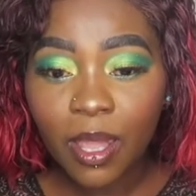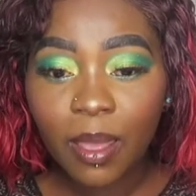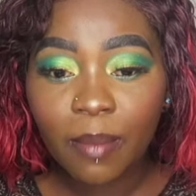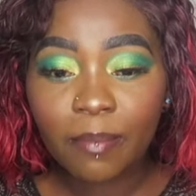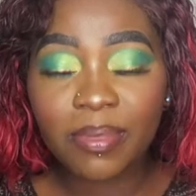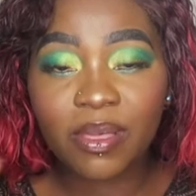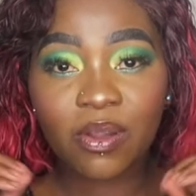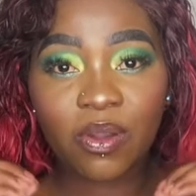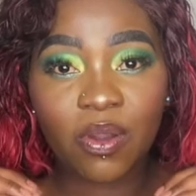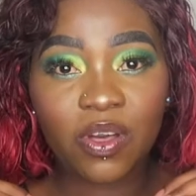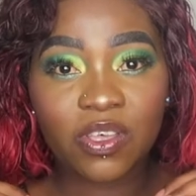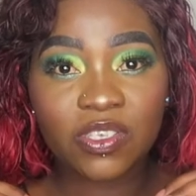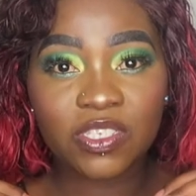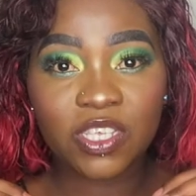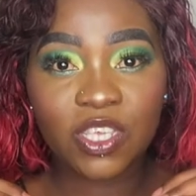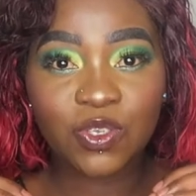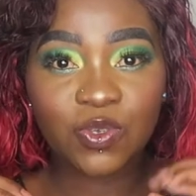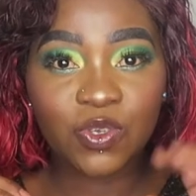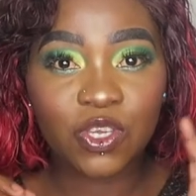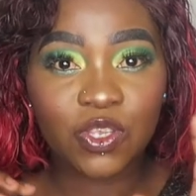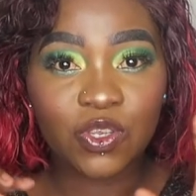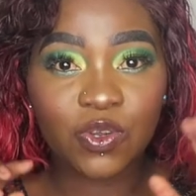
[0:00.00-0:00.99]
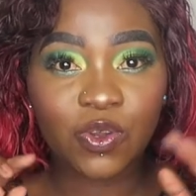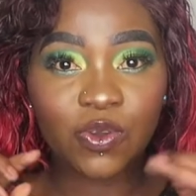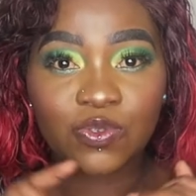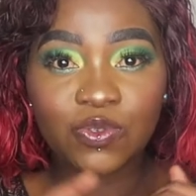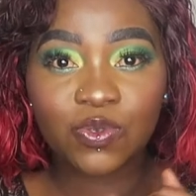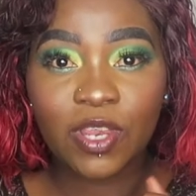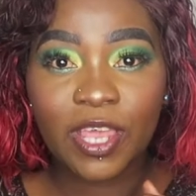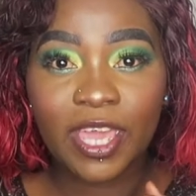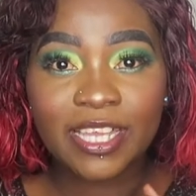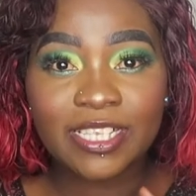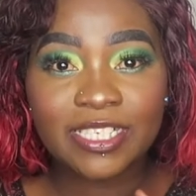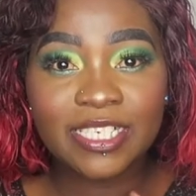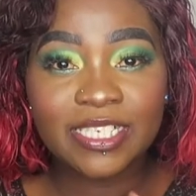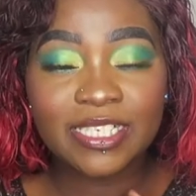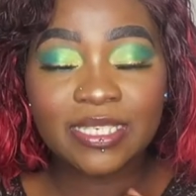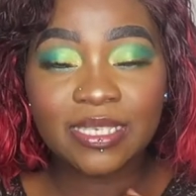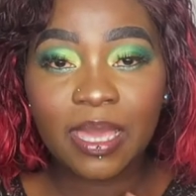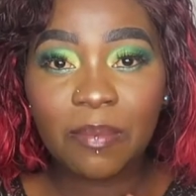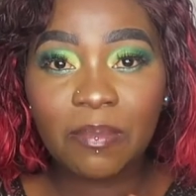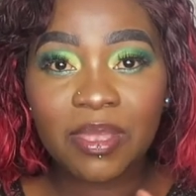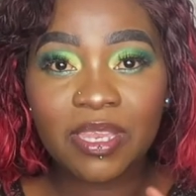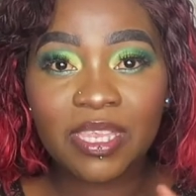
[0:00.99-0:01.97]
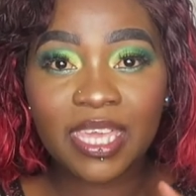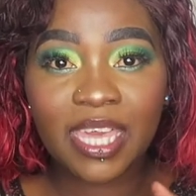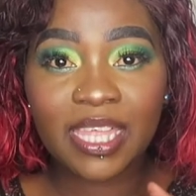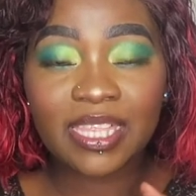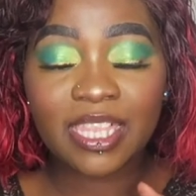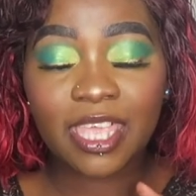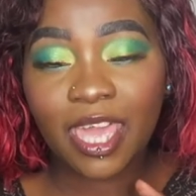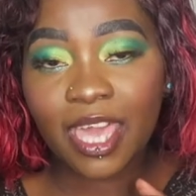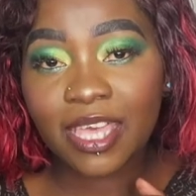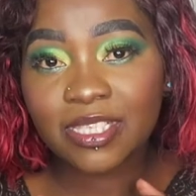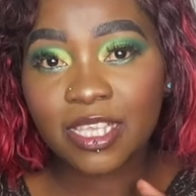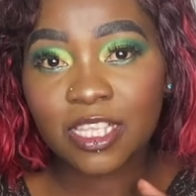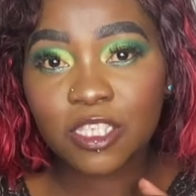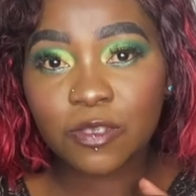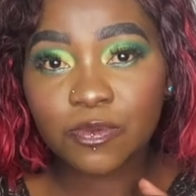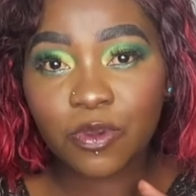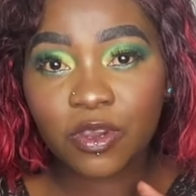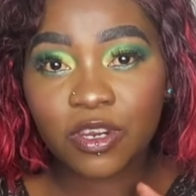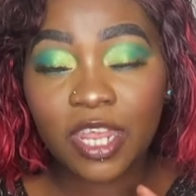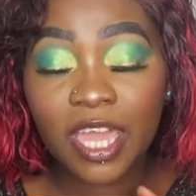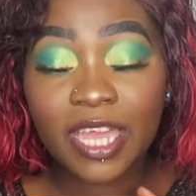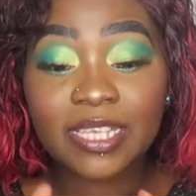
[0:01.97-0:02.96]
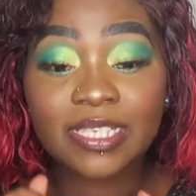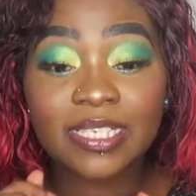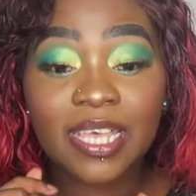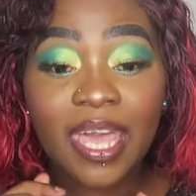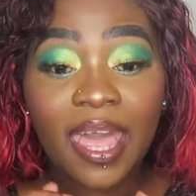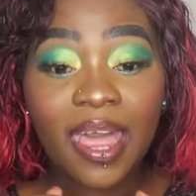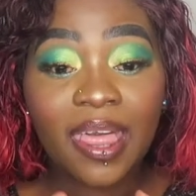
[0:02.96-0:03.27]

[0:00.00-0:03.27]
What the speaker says: because then you can go to like Dis-Chem and get the Essence products.